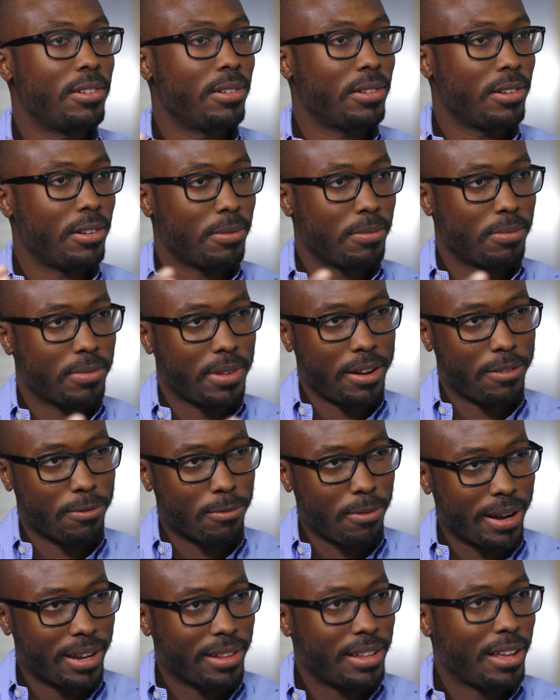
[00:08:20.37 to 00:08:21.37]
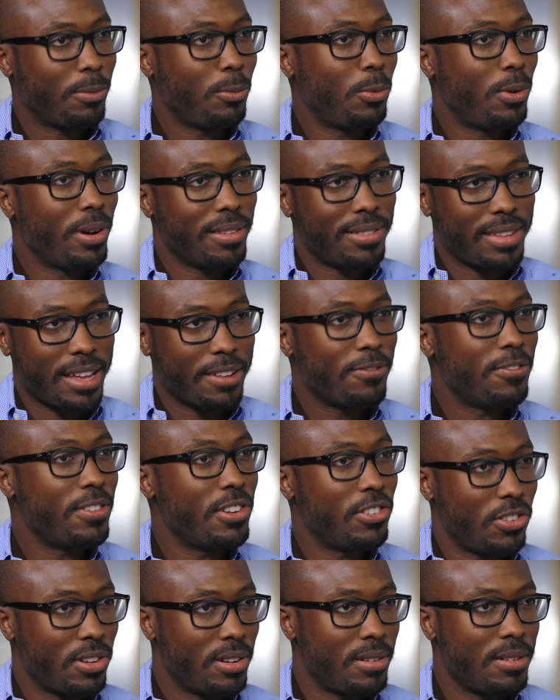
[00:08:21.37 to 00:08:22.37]
You're kind of writing down what is that
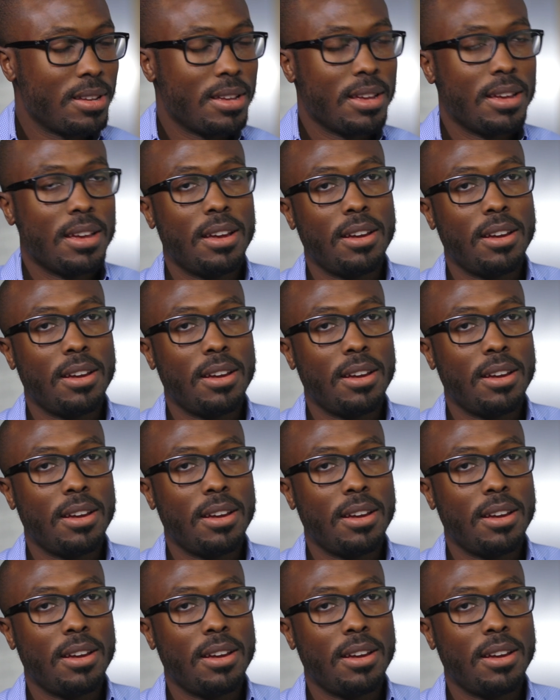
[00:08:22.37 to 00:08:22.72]
vision,